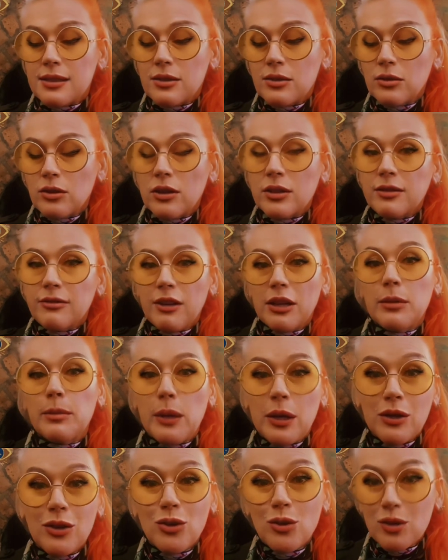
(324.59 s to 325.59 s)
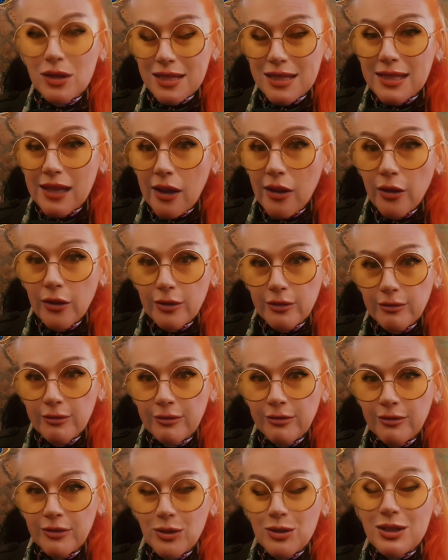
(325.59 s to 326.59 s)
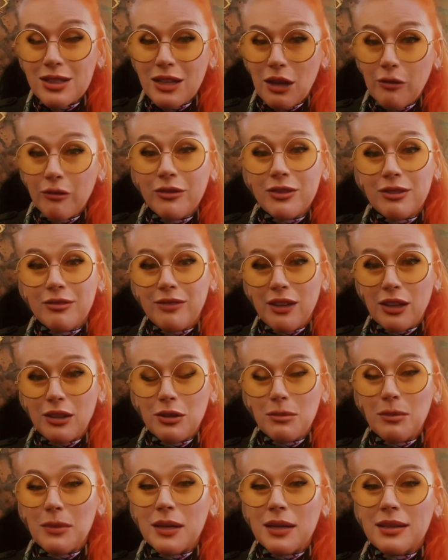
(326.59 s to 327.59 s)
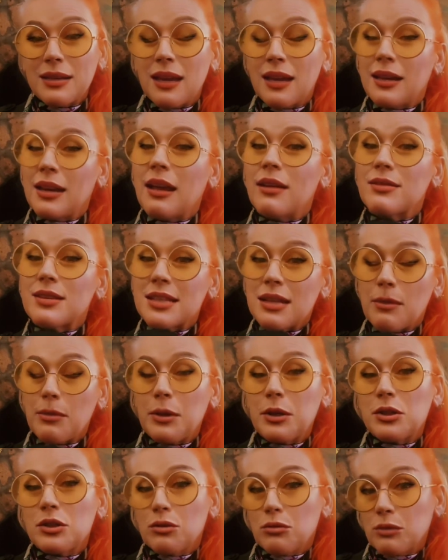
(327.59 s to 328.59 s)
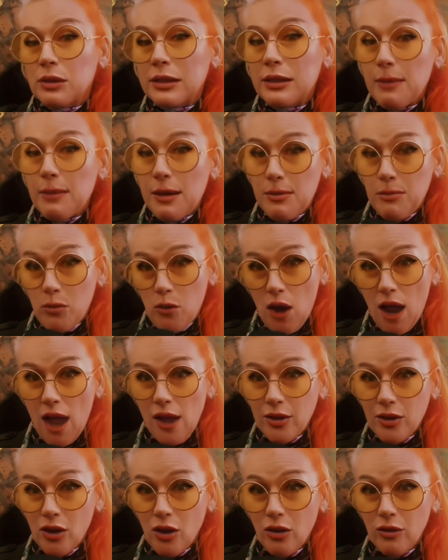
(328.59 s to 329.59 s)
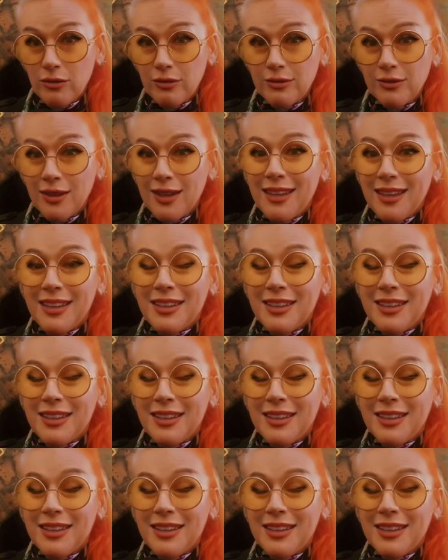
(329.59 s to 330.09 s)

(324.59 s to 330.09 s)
You're not developing yourself, your self development, and have something to really be proud of.